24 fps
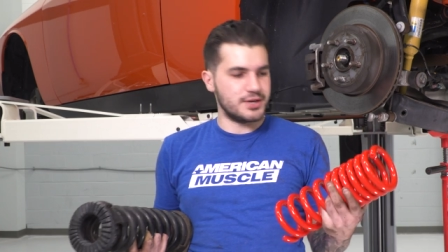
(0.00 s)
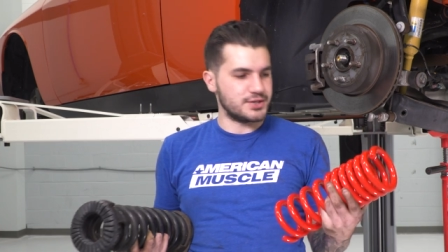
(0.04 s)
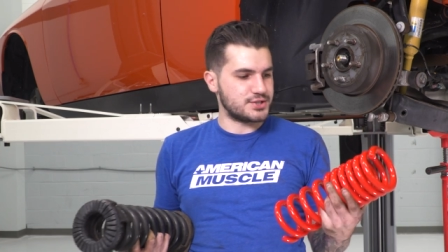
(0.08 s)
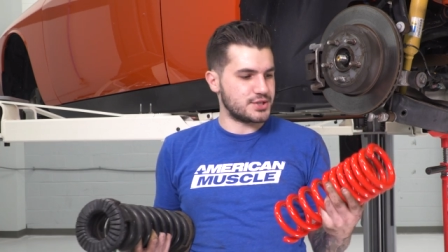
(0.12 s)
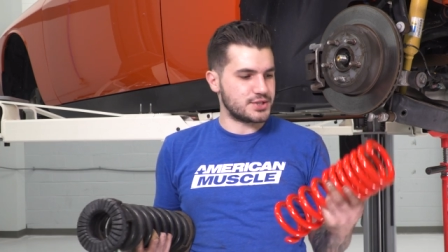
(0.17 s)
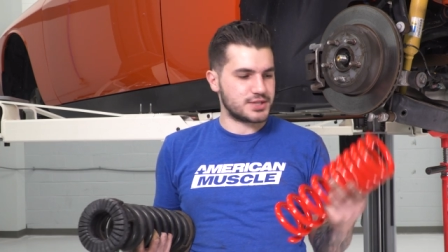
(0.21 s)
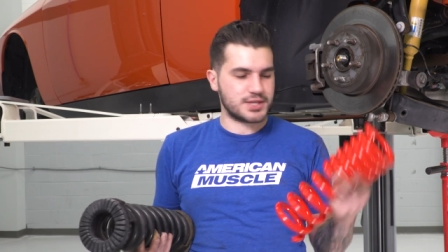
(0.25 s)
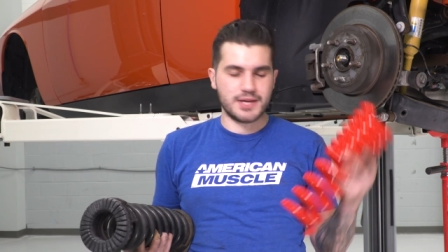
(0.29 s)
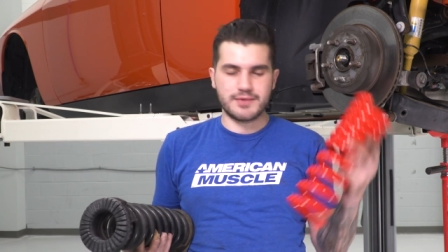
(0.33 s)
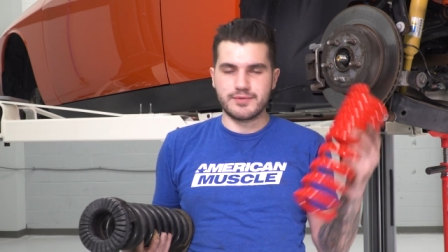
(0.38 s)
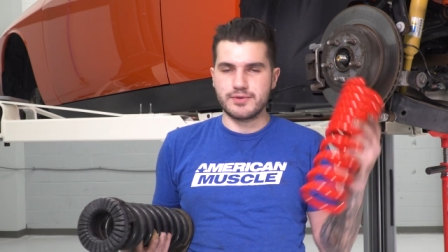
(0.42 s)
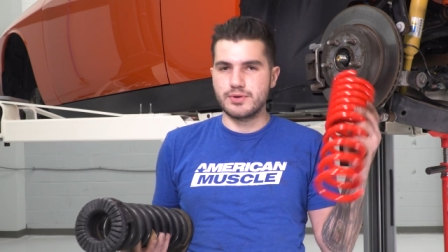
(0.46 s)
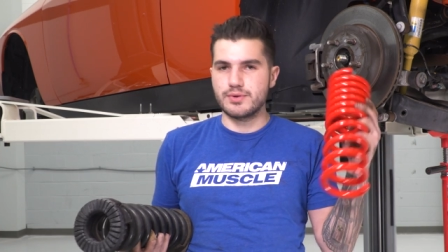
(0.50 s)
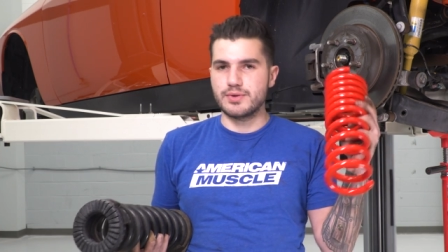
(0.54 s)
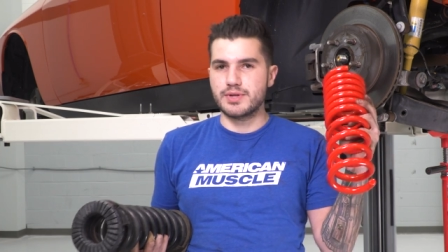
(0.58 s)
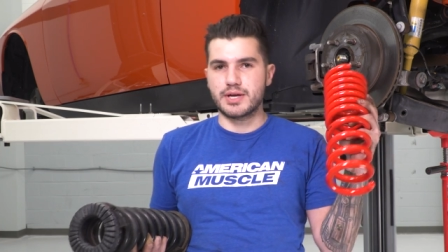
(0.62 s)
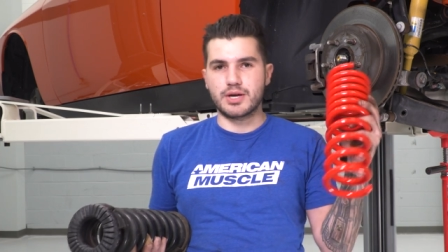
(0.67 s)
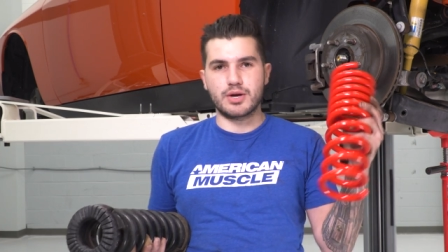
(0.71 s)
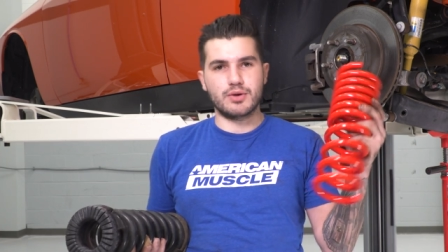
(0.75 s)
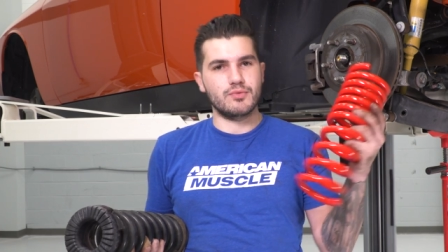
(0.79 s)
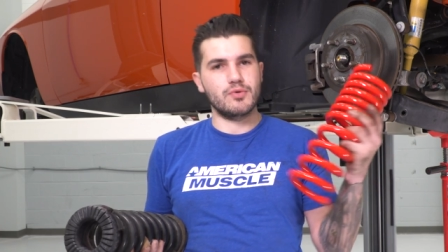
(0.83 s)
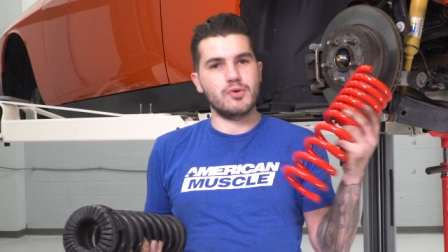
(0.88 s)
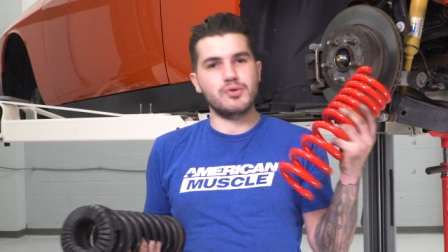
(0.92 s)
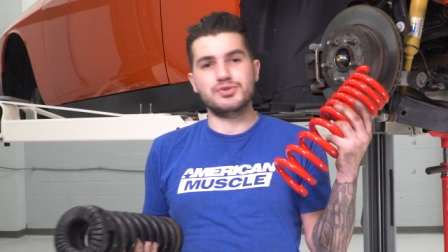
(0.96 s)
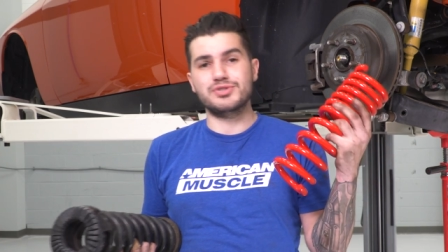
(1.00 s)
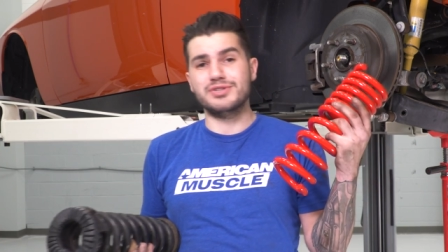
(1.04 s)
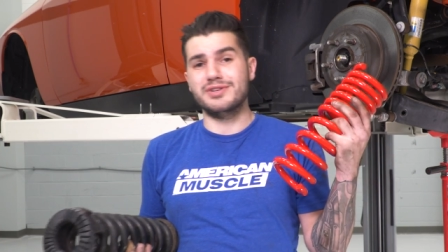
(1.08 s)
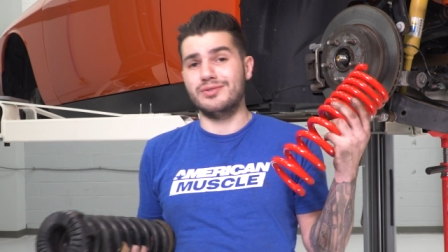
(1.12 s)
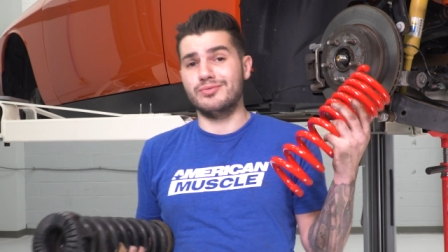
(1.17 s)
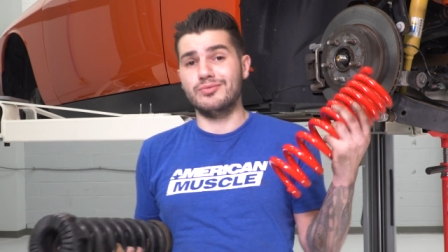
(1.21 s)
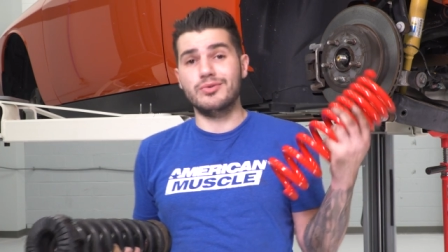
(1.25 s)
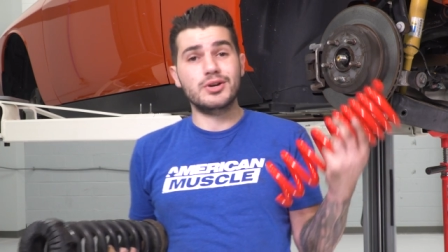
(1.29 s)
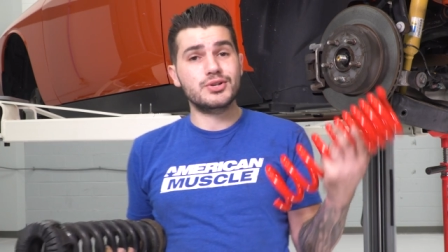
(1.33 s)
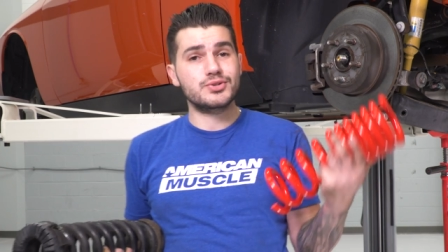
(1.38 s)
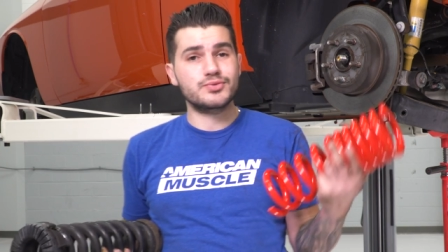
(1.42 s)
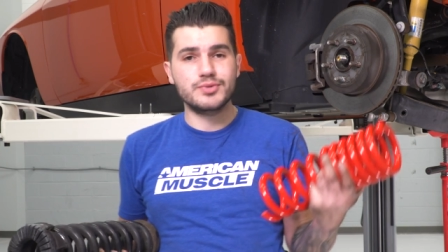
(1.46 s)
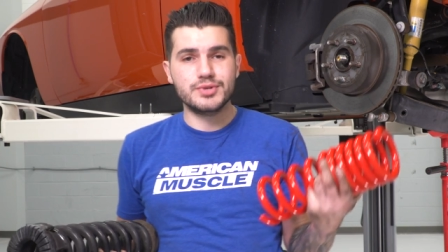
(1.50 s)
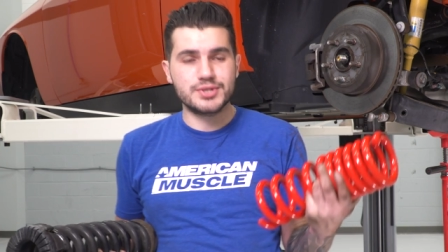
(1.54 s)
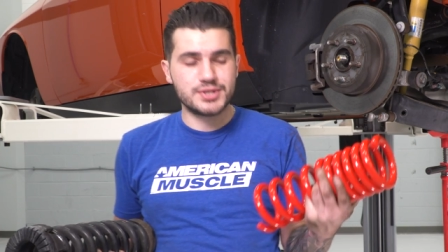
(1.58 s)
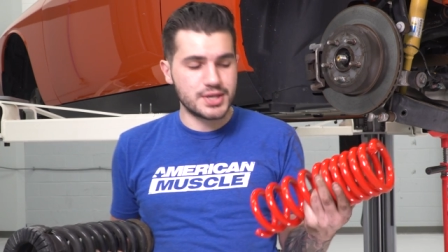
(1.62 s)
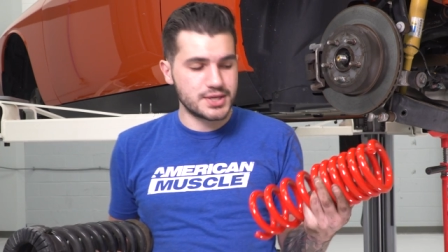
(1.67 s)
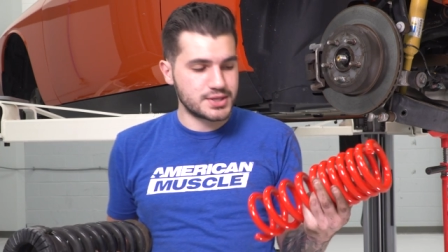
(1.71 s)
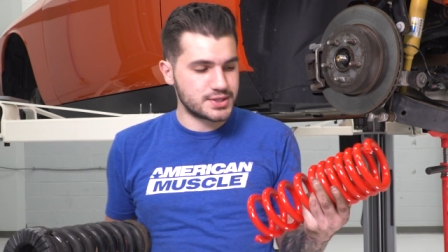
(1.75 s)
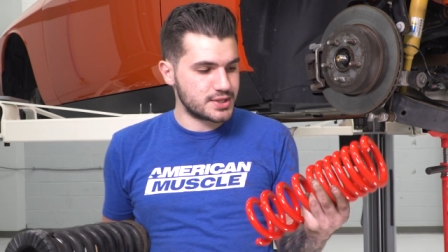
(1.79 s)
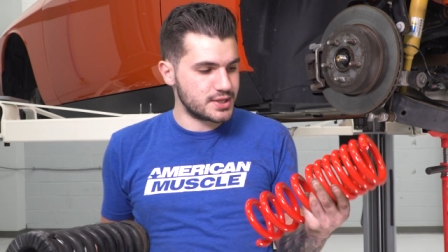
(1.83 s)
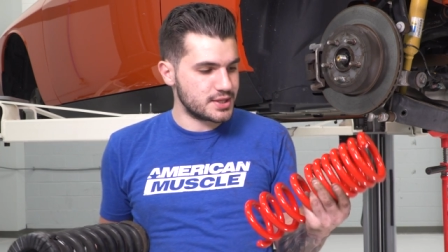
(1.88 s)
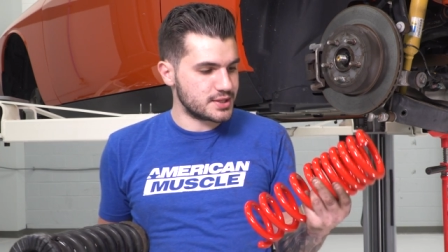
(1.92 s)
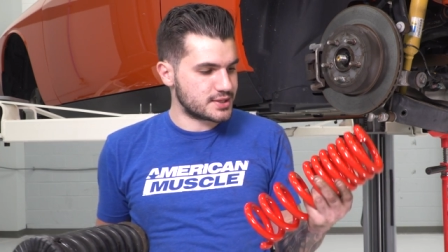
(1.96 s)
is just giving you that corrosion and rust
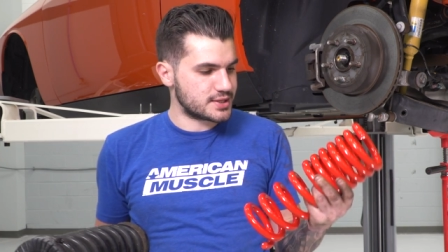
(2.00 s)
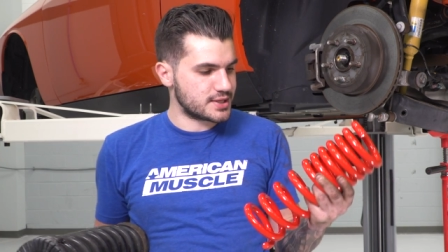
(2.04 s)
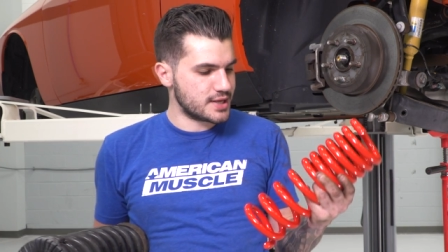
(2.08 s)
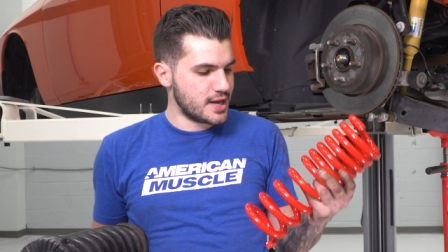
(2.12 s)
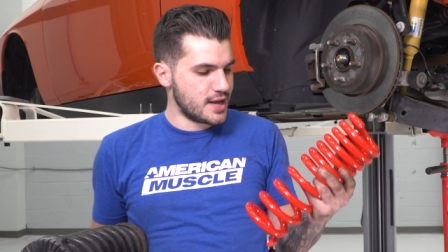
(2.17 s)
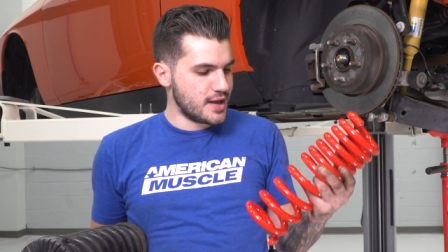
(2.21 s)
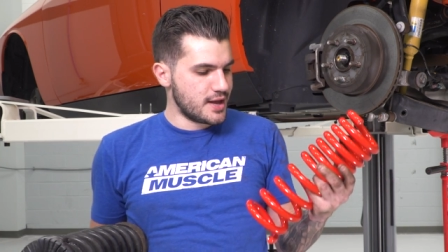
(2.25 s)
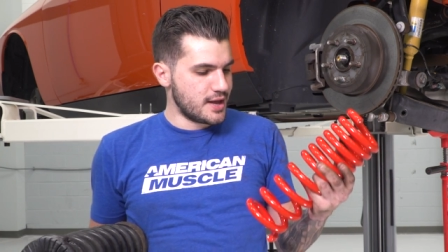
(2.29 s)
resistance.